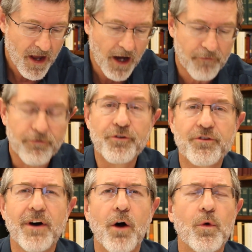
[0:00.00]
Uh, first
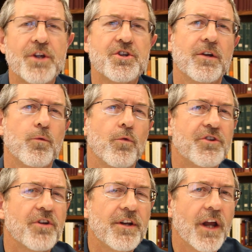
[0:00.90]
of all, we should, we
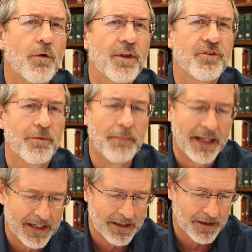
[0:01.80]
should know this
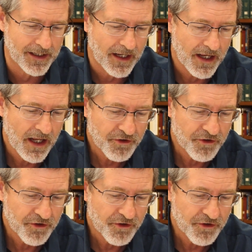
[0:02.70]
immediately